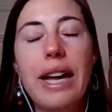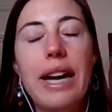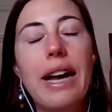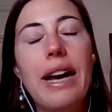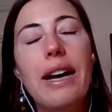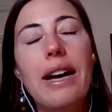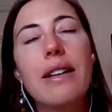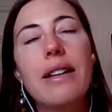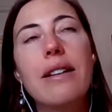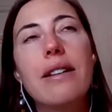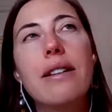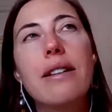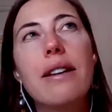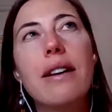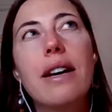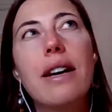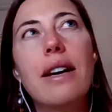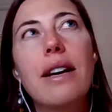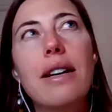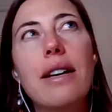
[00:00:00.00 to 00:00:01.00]
It had
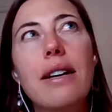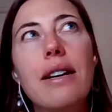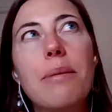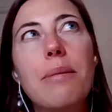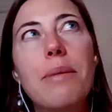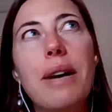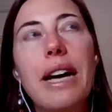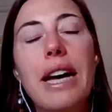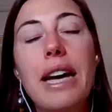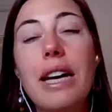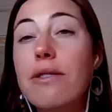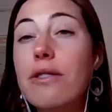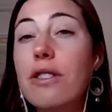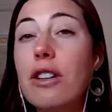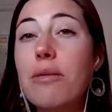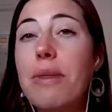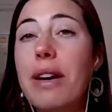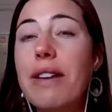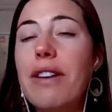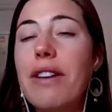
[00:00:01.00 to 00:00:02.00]
had um, a
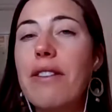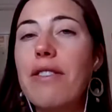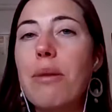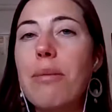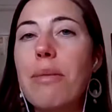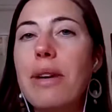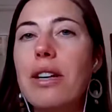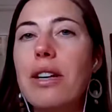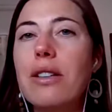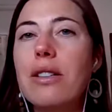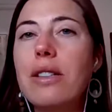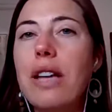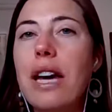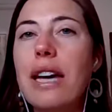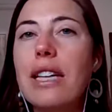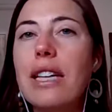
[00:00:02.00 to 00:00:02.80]
handful of my favorite meals.